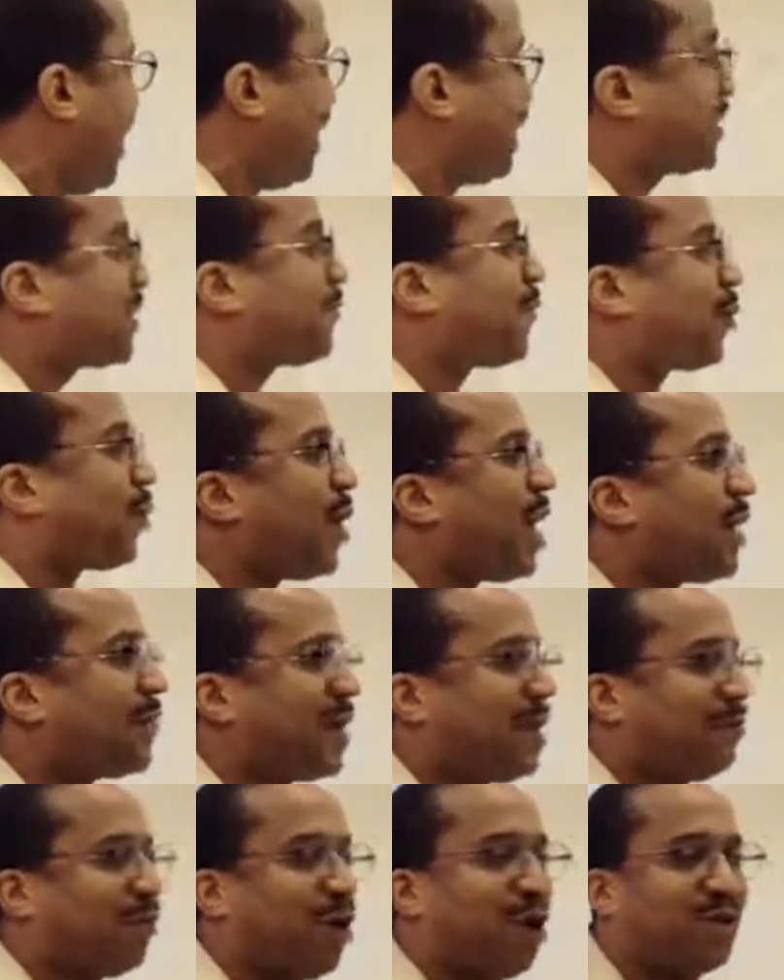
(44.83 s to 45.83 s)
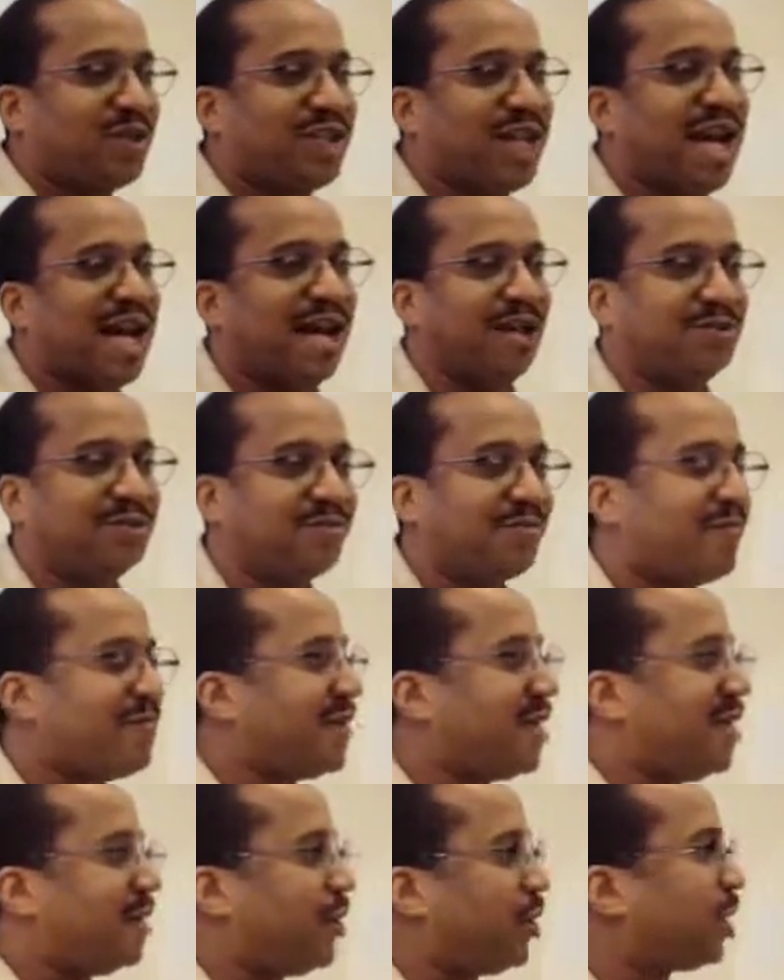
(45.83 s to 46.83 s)
his Ferrari broke down.
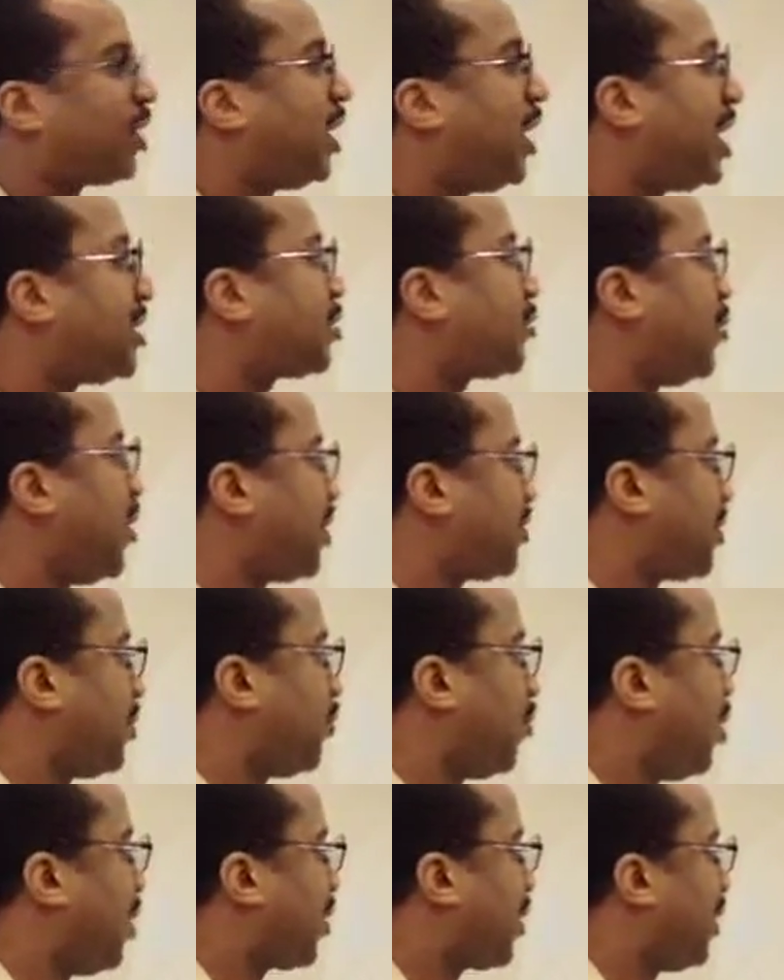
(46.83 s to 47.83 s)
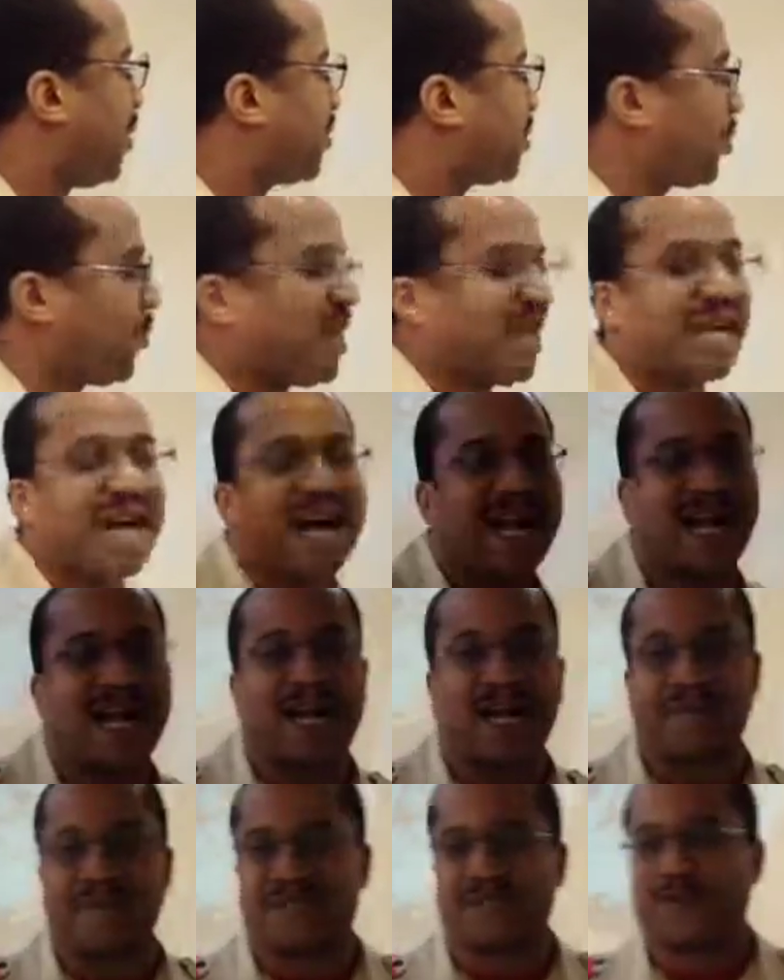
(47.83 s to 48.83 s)
The clutch wasn't working, so he got
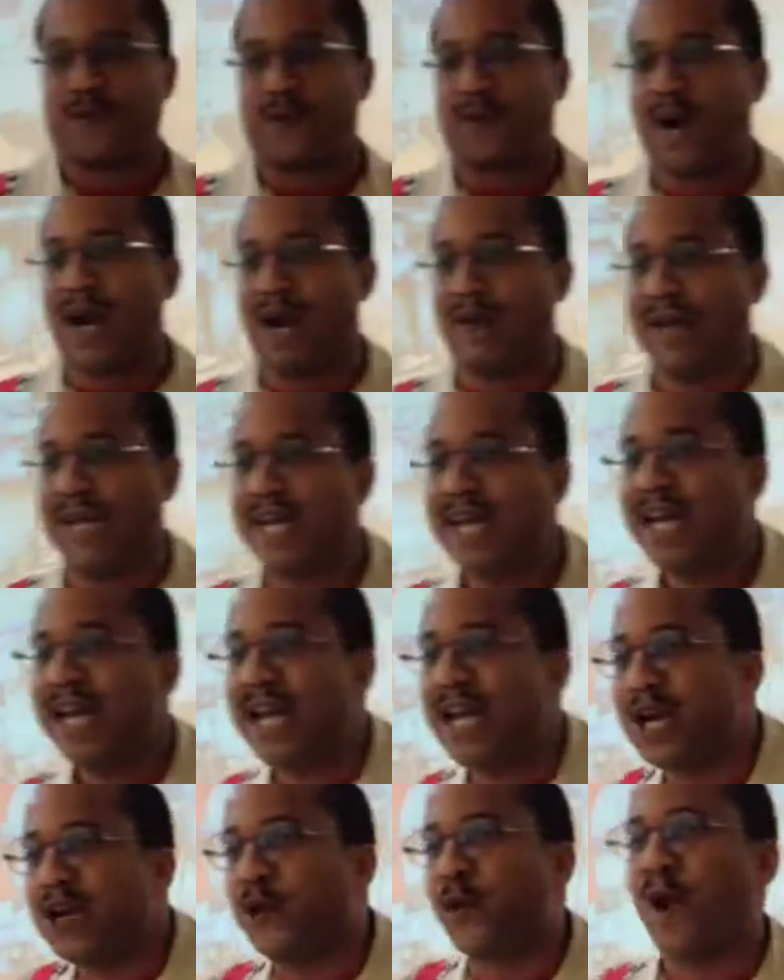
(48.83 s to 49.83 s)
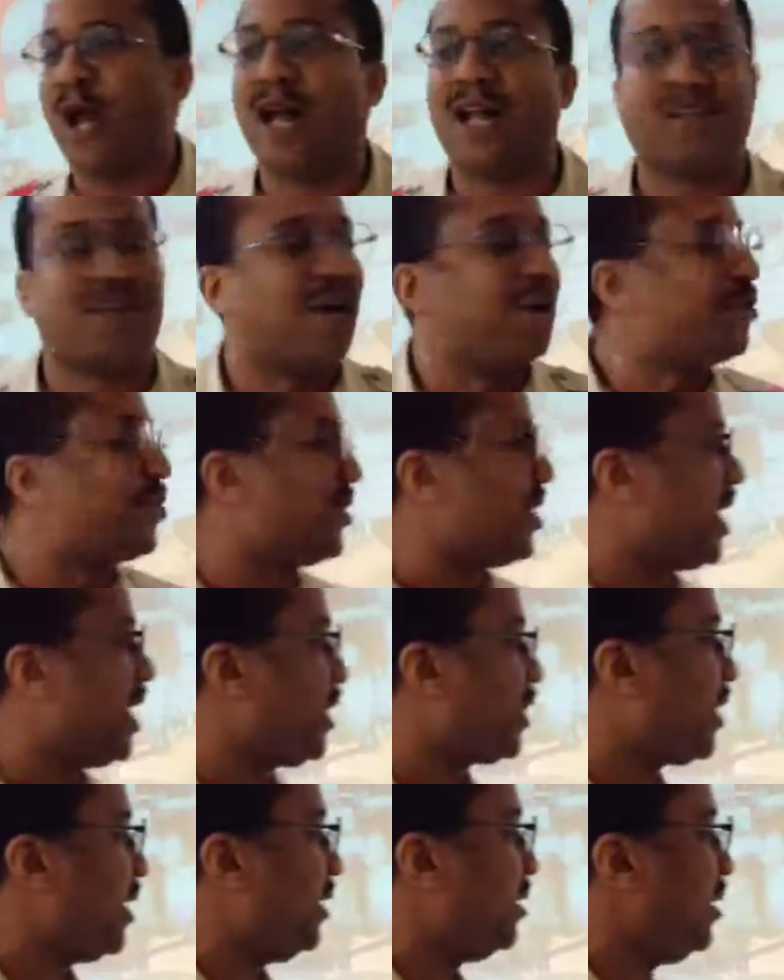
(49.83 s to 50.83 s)
out of his Ferrari. He crawled
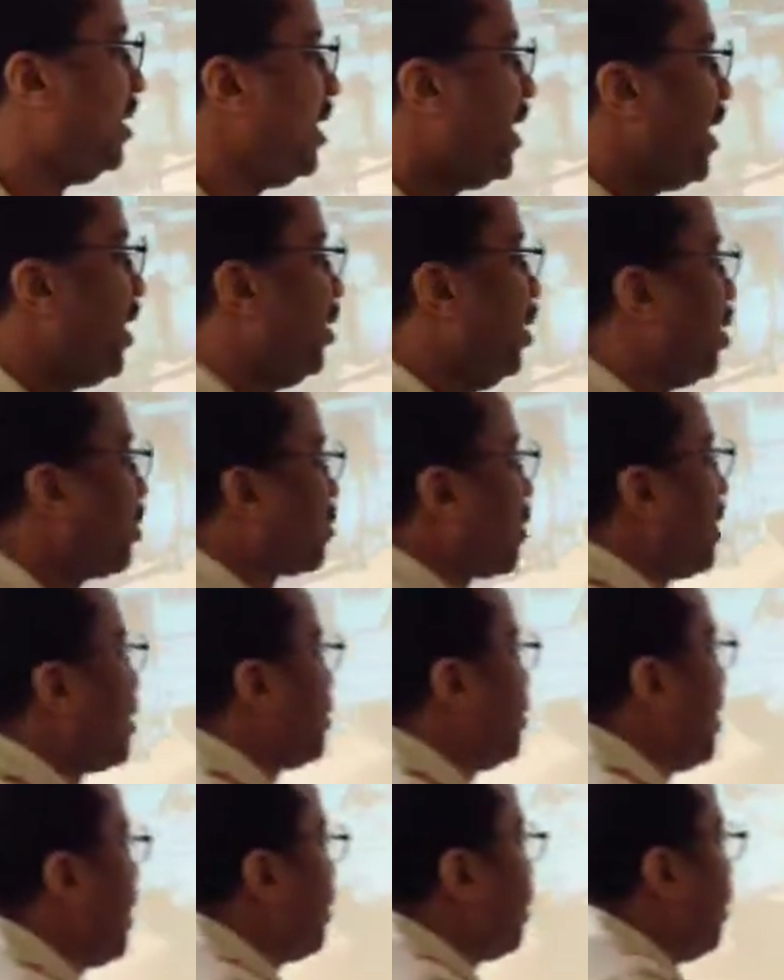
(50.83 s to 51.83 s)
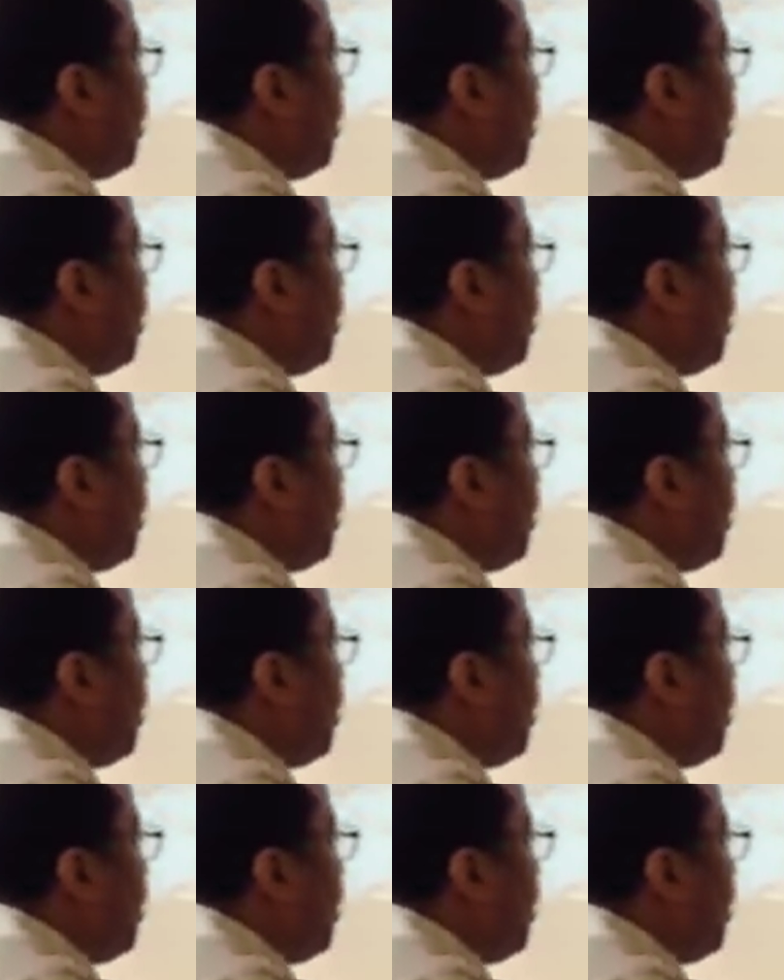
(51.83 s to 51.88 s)
underneath it. He looked underneath